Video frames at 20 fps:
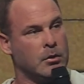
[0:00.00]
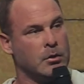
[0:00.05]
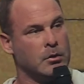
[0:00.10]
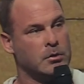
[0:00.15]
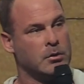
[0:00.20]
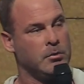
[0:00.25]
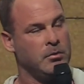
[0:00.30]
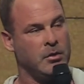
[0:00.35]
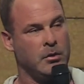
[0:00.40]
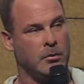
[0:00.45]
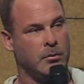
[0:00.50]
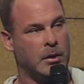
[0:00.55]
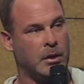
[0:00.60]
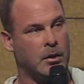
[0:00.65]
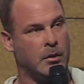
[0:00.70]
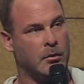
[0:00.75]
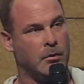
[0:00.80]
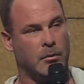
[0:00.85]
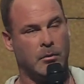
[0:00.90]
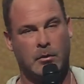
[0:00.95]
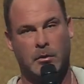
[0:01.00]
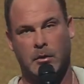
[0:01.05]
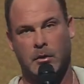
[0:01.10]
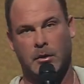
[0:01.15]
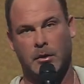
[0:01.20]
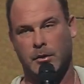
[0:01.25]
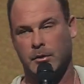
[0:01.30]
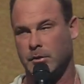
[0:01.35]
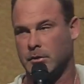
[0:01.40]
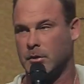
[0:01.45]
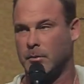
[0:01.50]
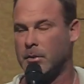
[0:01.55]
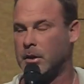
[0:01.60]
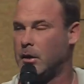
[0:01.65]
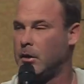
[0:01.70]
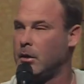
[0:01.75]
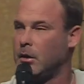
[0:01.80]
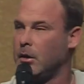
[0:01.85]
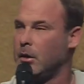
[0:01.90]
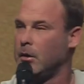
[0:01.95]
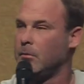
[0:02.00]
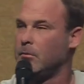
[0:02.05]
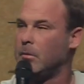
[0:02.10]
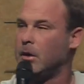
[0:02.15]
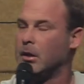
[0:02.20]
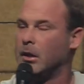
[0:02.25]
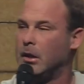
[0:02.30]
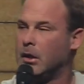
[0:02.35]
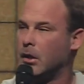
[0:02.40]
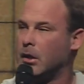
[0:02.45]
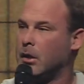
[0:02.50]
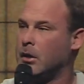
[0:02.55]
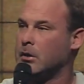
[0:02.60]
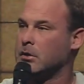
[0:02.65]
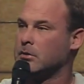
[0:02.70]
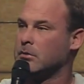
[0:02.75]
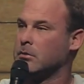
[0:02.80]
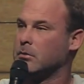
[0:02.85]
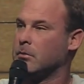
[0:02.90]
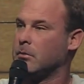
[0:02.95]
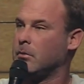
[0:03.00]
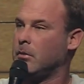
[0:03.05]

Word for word: Some of you might, you said, my, my lake house,